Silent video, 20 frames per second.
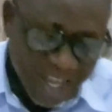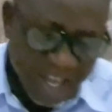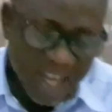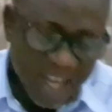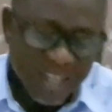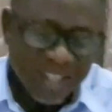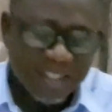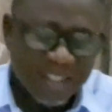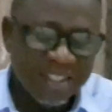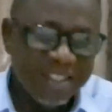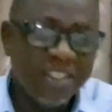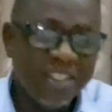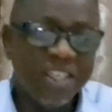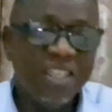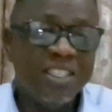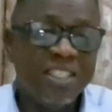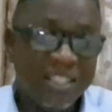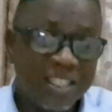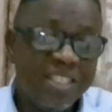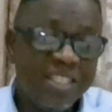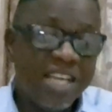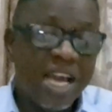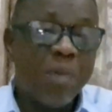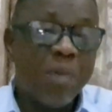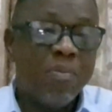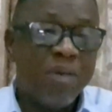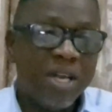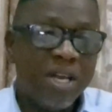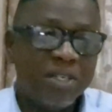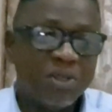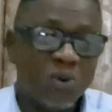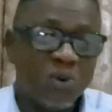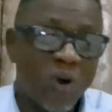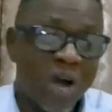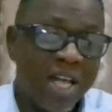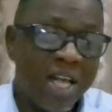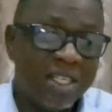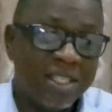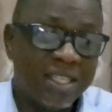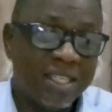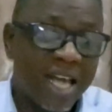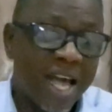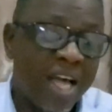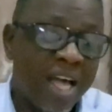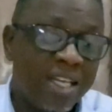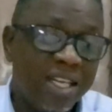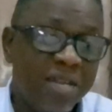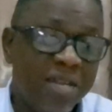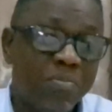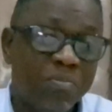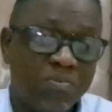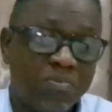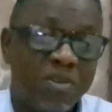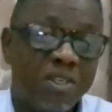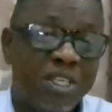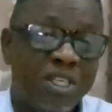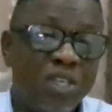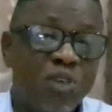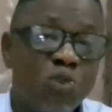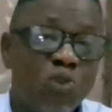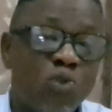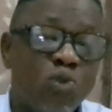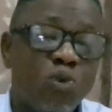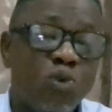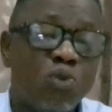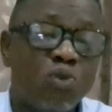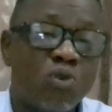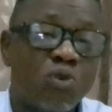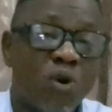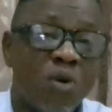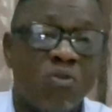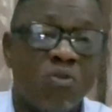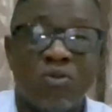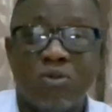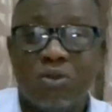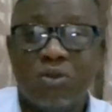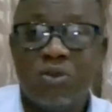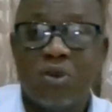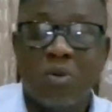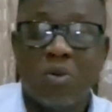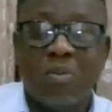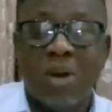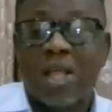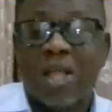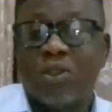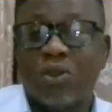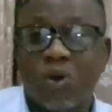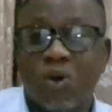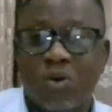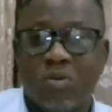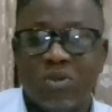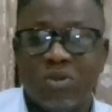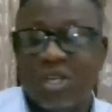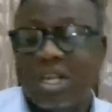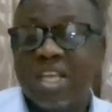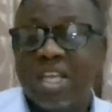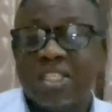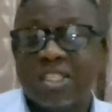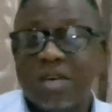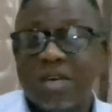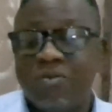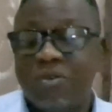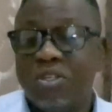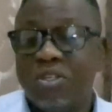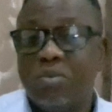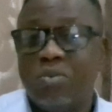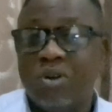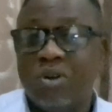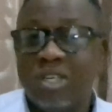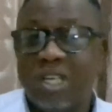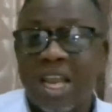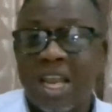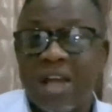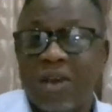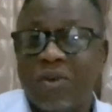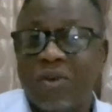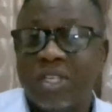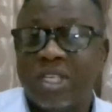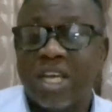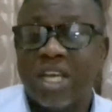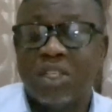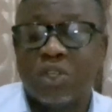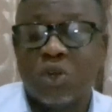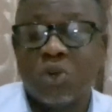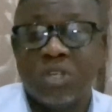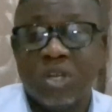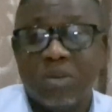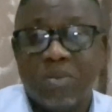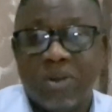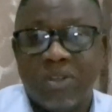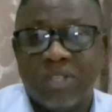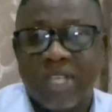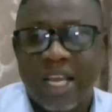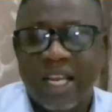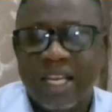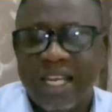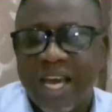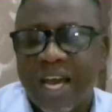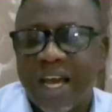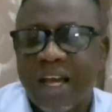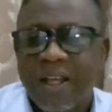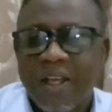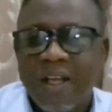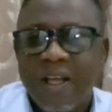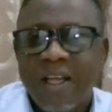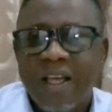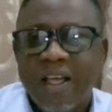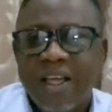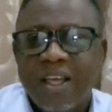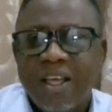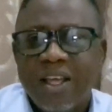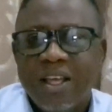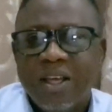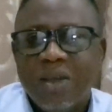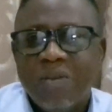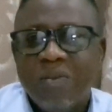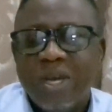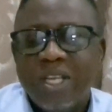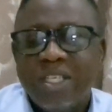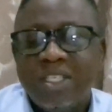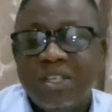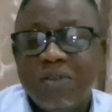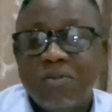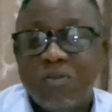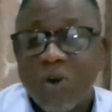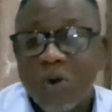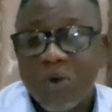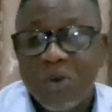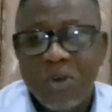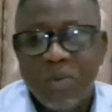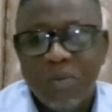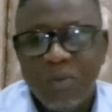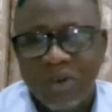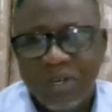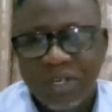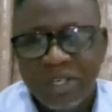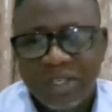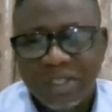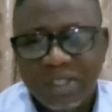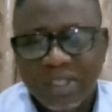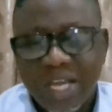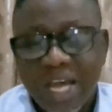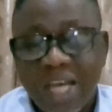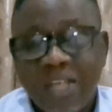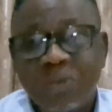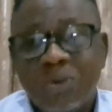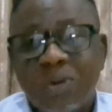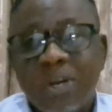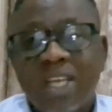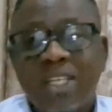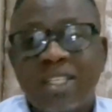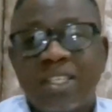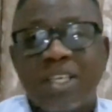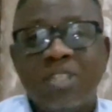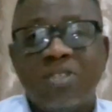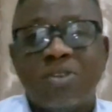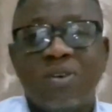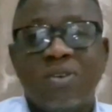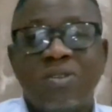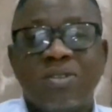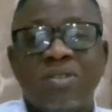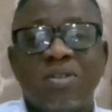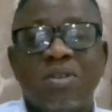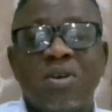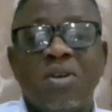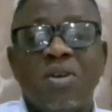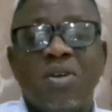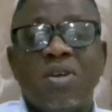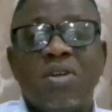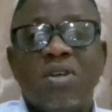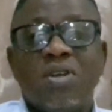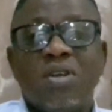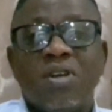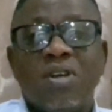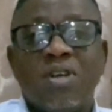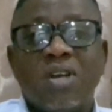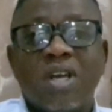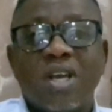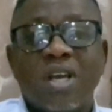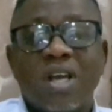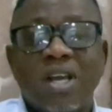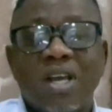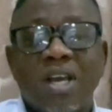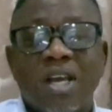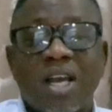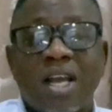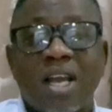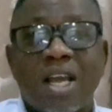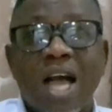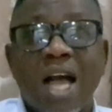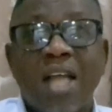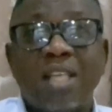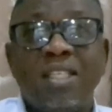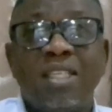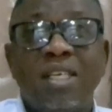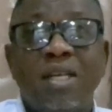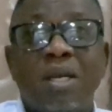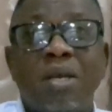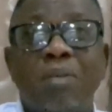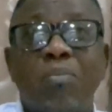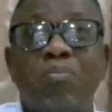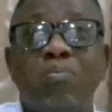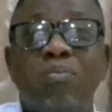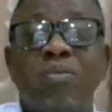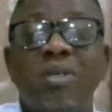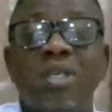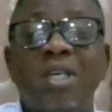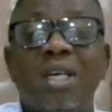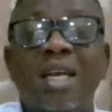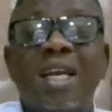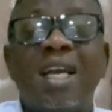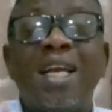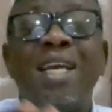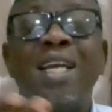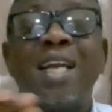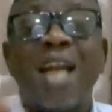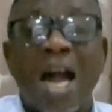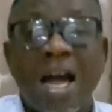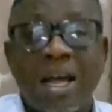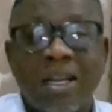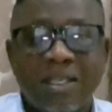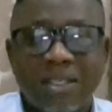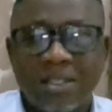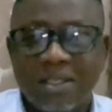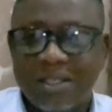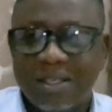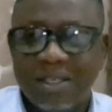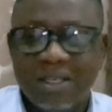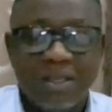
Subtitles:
And they did their best to answer. They didn't look ruffled or perturbed, except for the body language I talked about earlier. But the following morning, at the orientation, at the grand,